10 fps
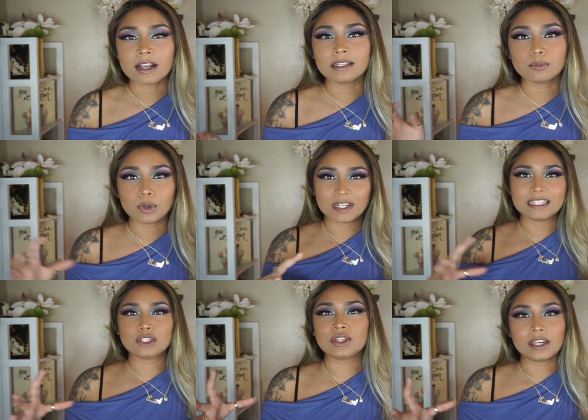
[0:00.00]
and put
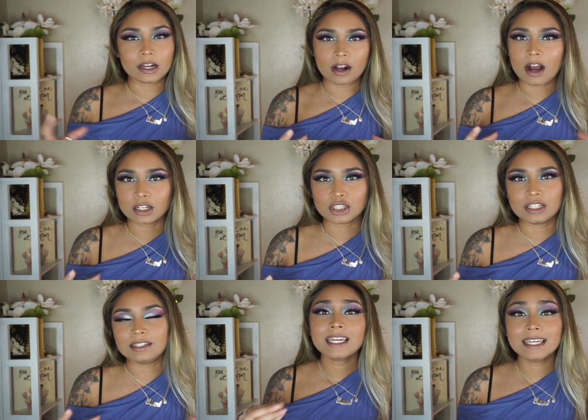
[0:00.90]
into the
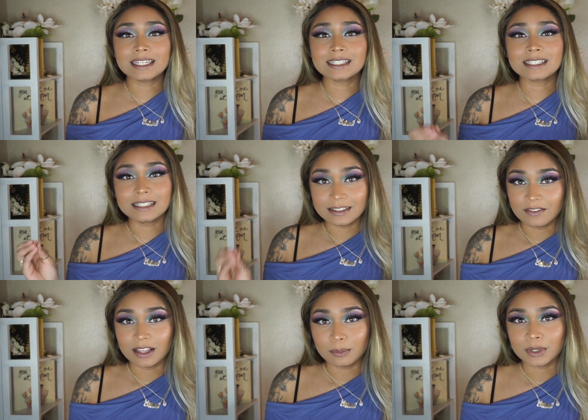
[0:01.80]
concoction is
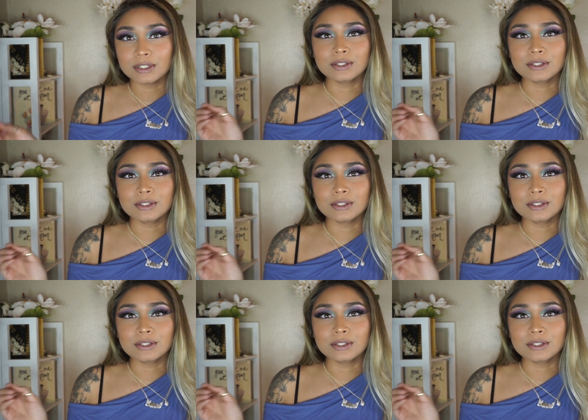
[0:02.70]
developer.